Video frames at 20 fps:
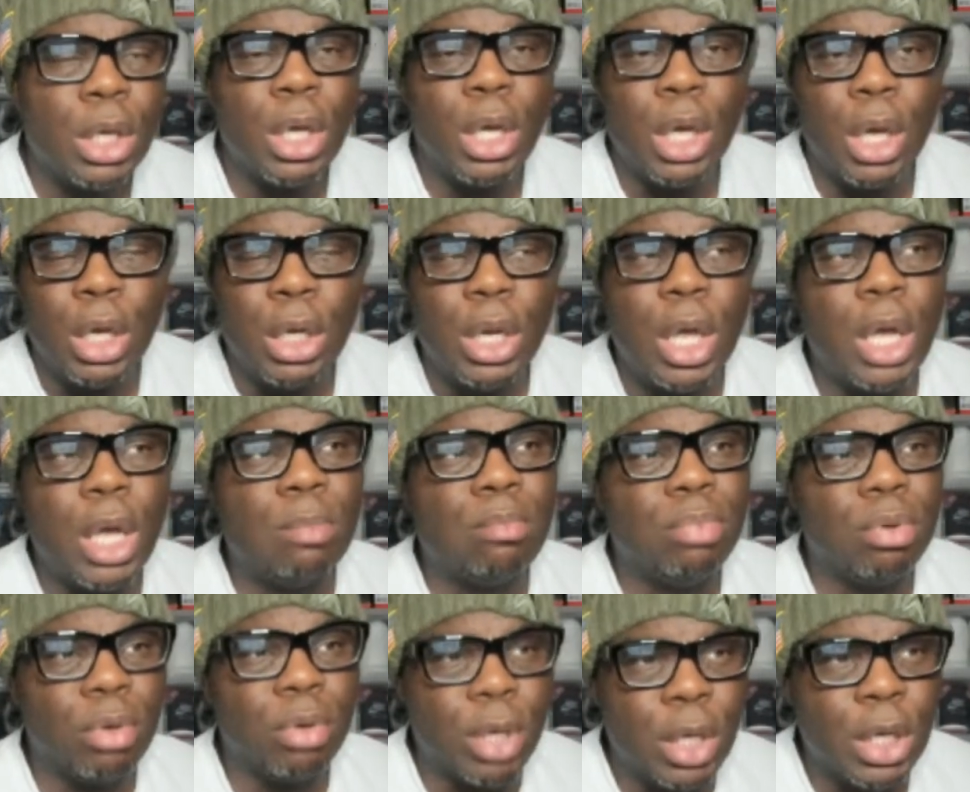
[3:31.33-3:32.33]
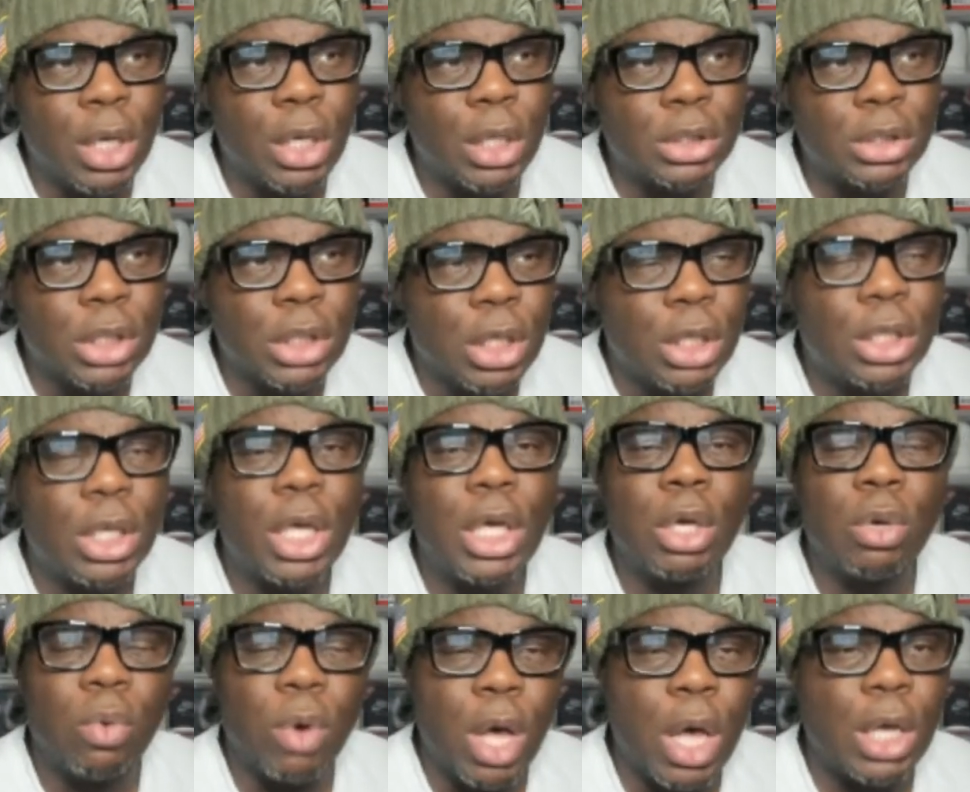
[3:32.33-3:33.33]
Hey, they bricks, they
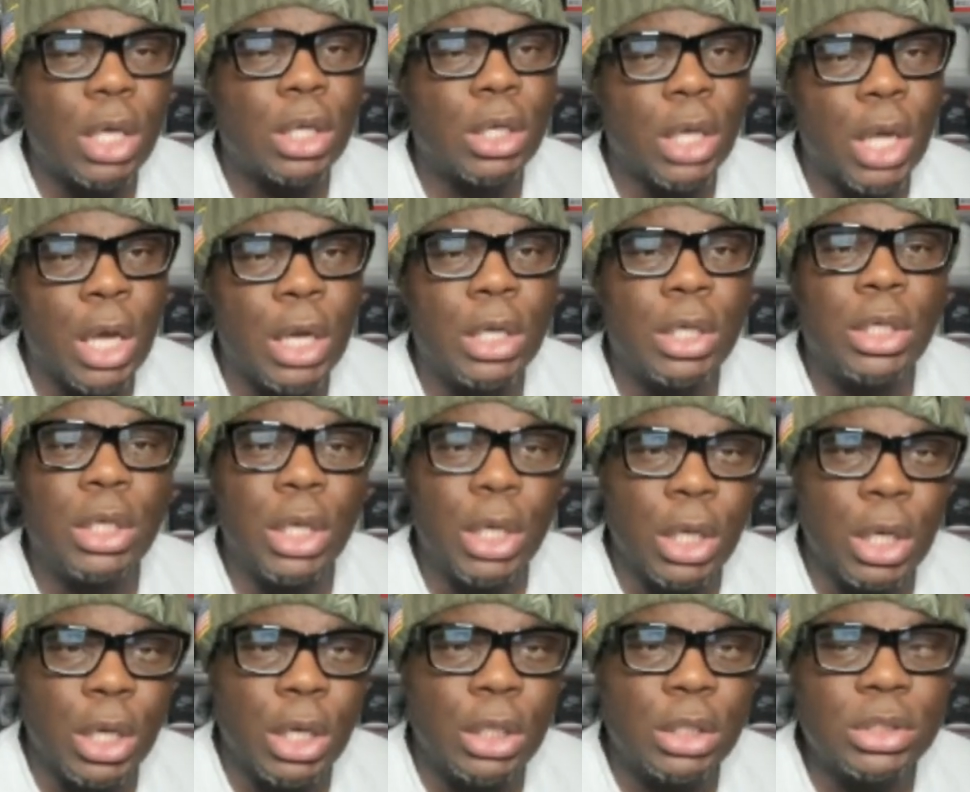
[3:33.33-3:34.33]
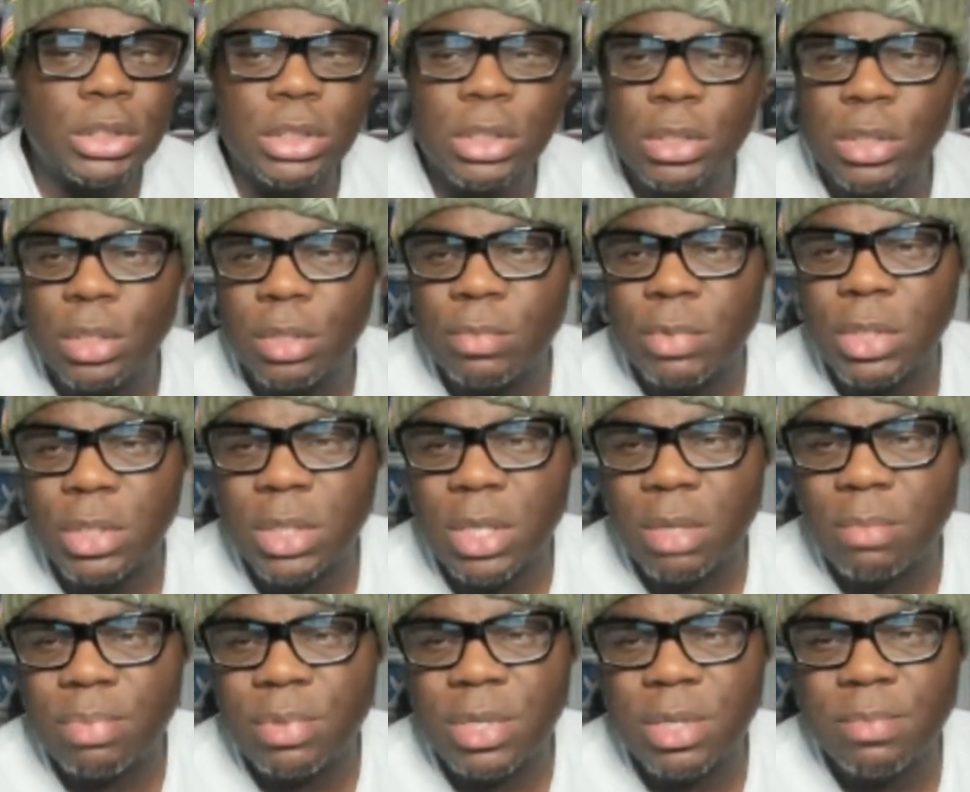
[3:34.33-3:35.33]
quacking like ducks. You know what I mean?
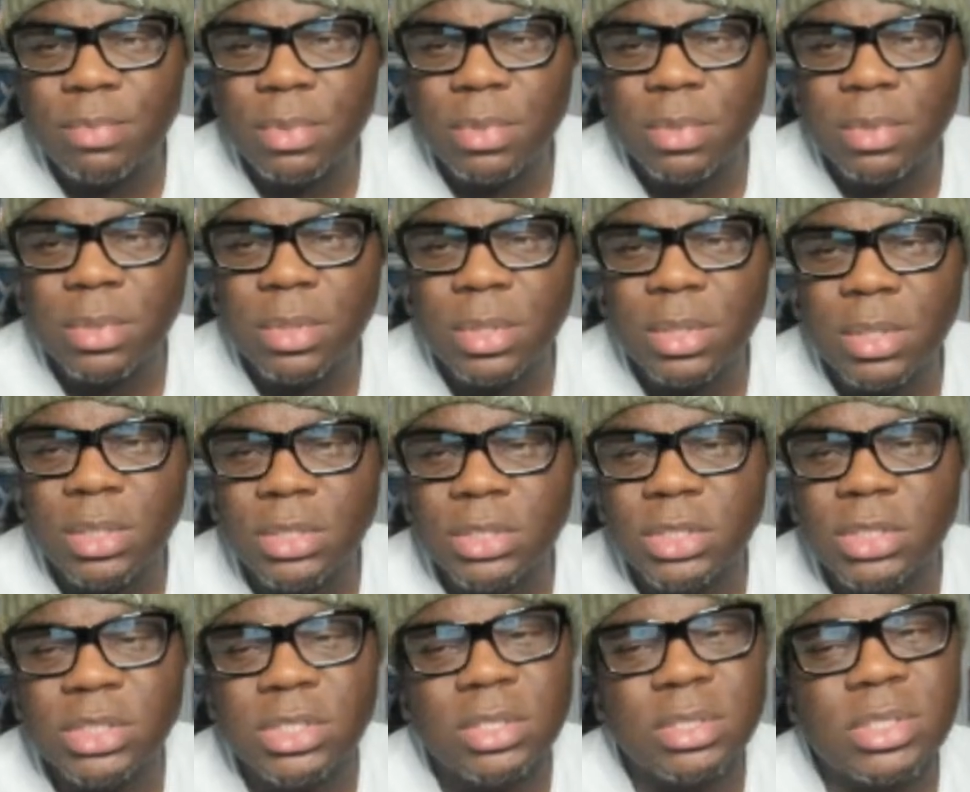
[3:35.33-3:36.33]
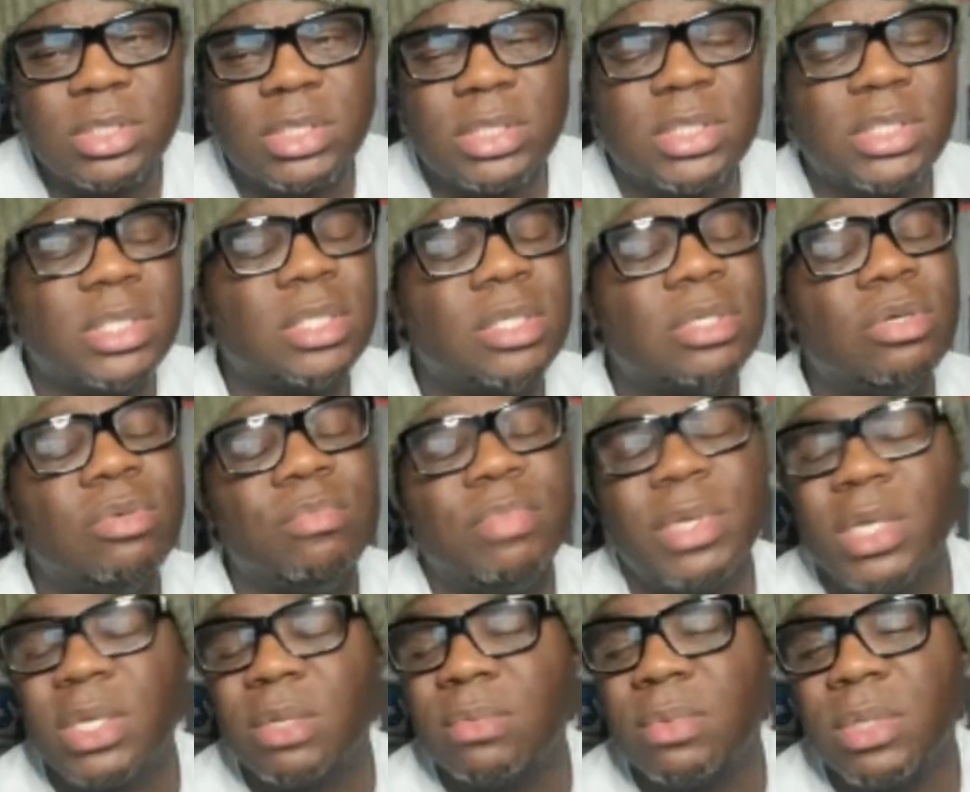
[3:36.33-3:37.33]
Like people is just stupid,
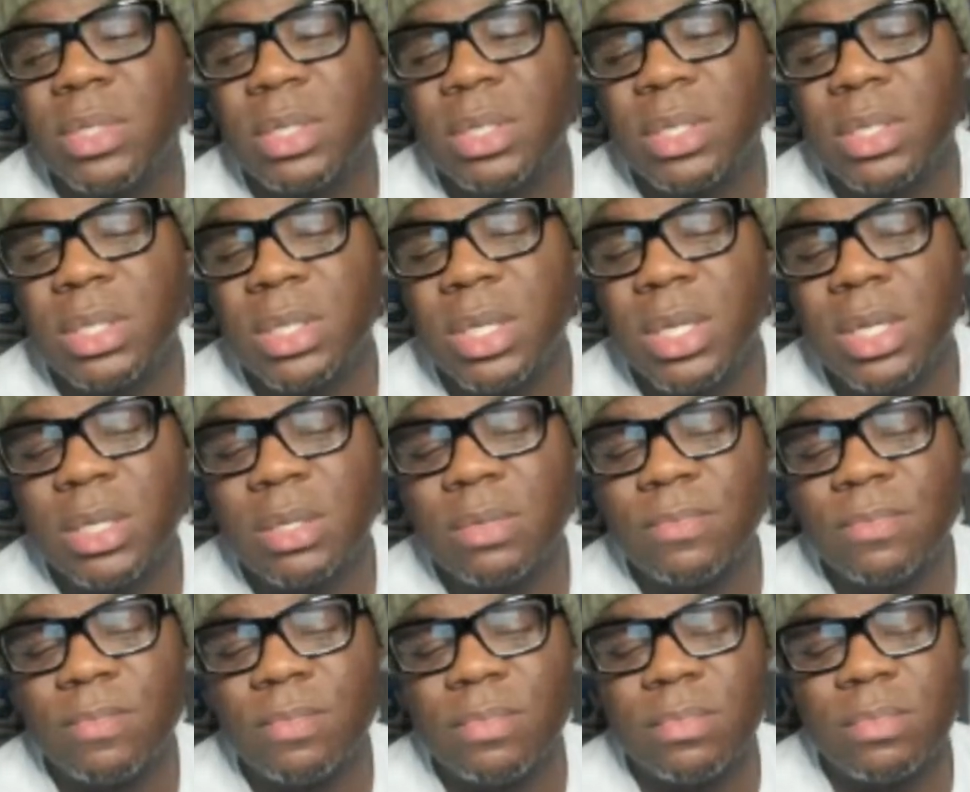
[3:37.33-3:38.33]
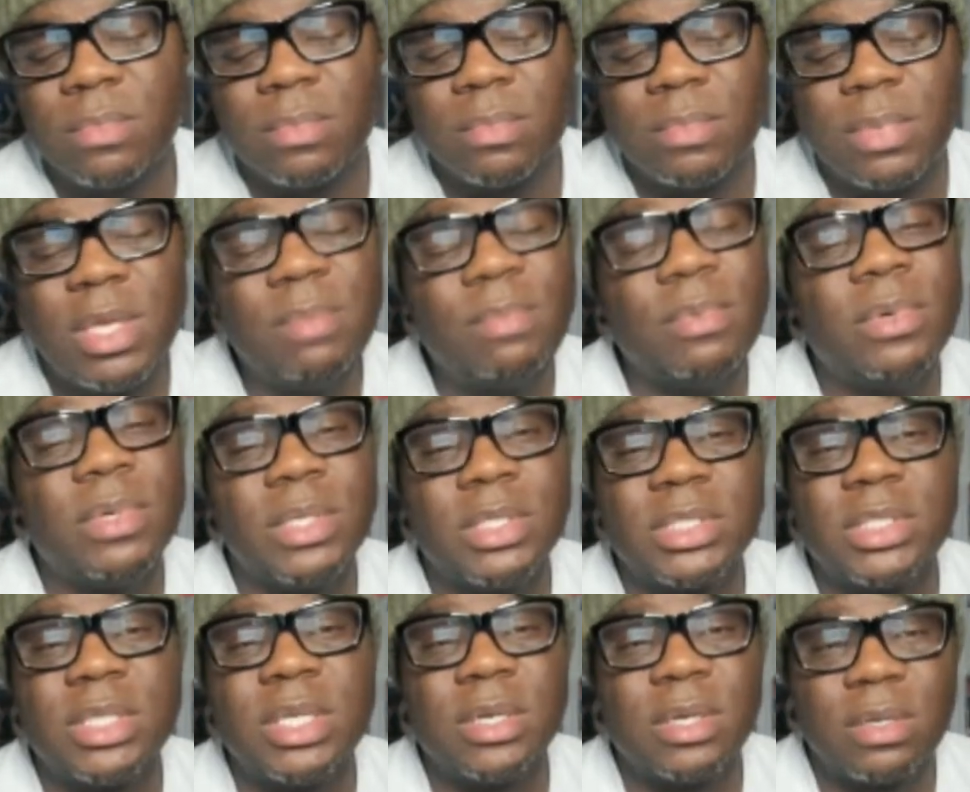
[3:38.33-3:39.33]
man. Like people in the
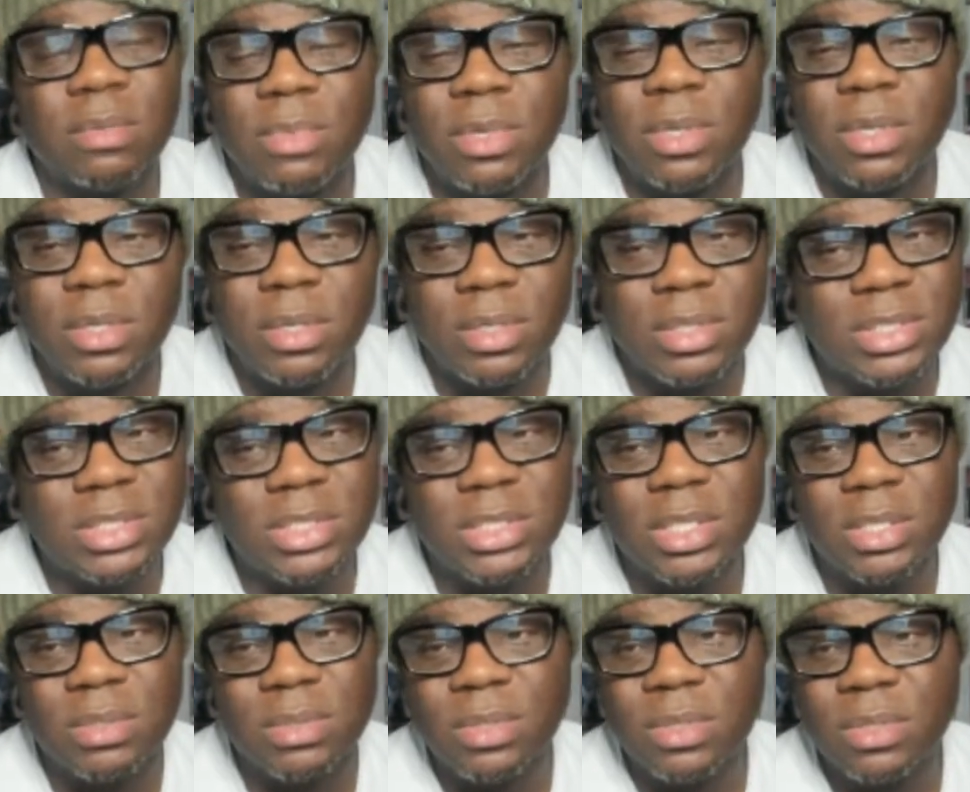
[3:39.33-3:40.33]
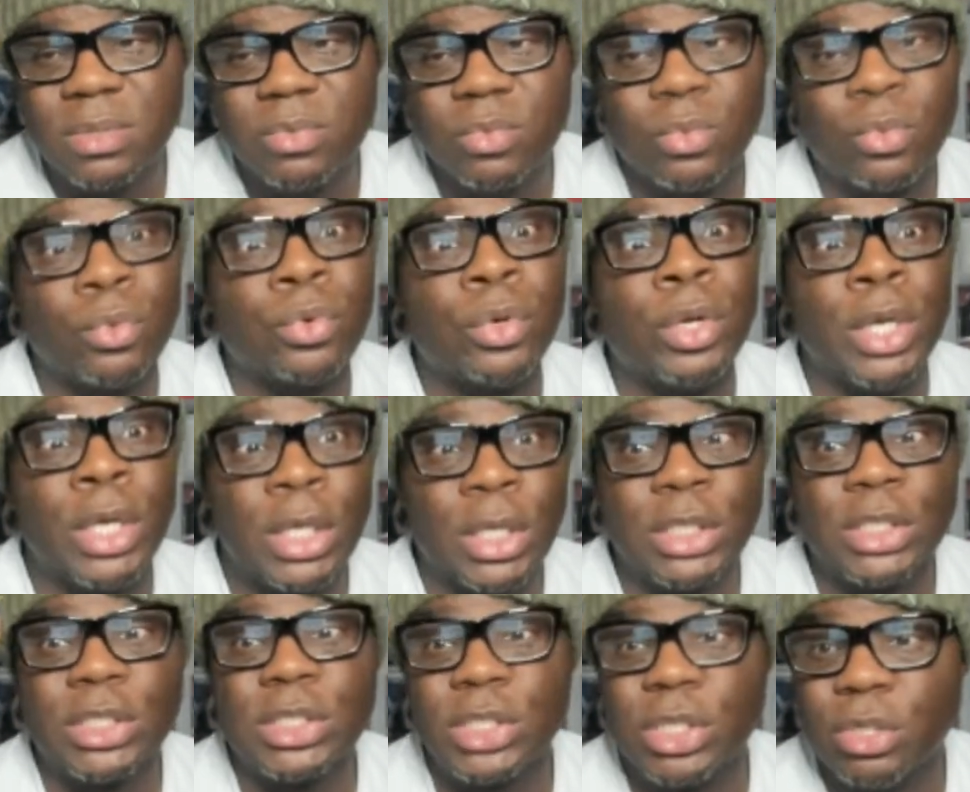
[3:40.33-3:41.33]
sneak community are just so they're
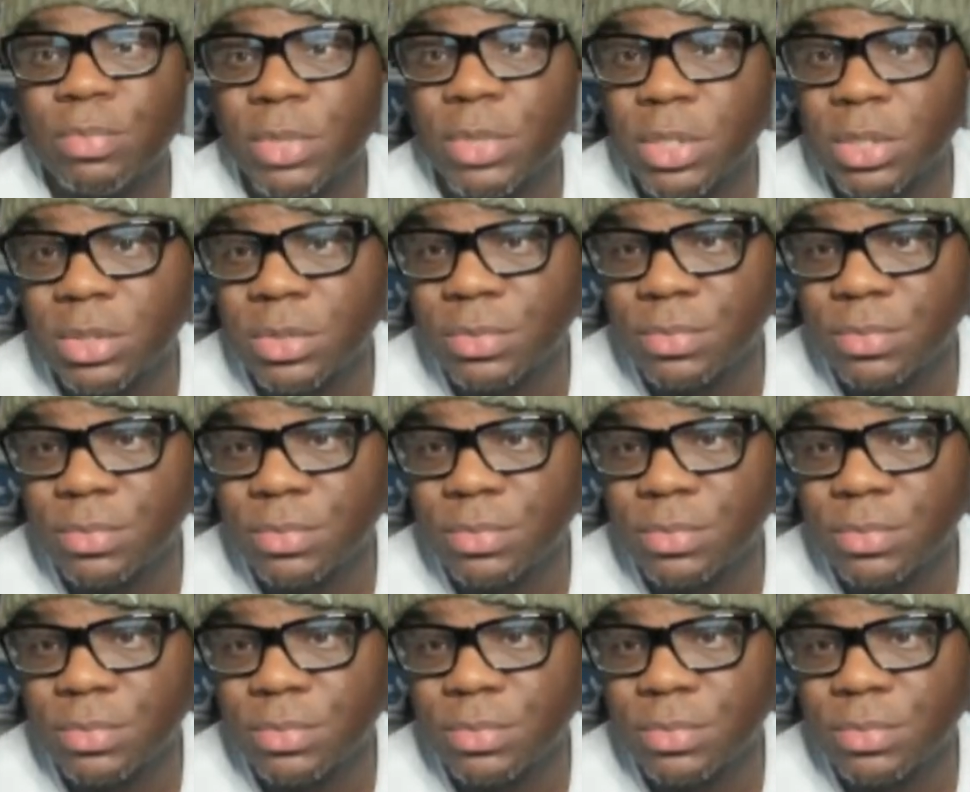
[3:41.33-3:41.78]
really stupid.